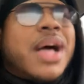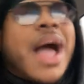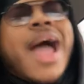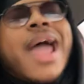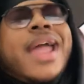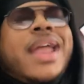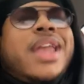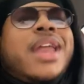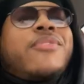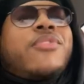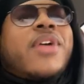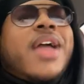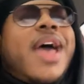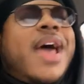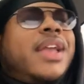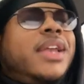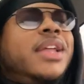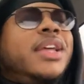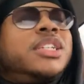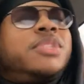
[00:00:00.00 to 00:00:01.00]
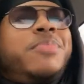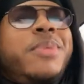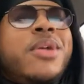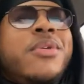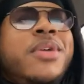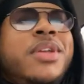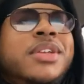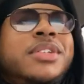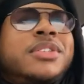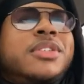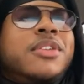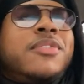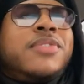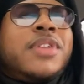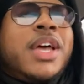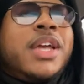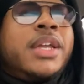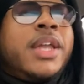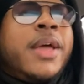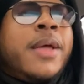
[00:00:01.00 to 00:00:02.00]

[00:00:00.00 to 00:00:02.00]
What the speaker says: I ain't never had to experience stuff like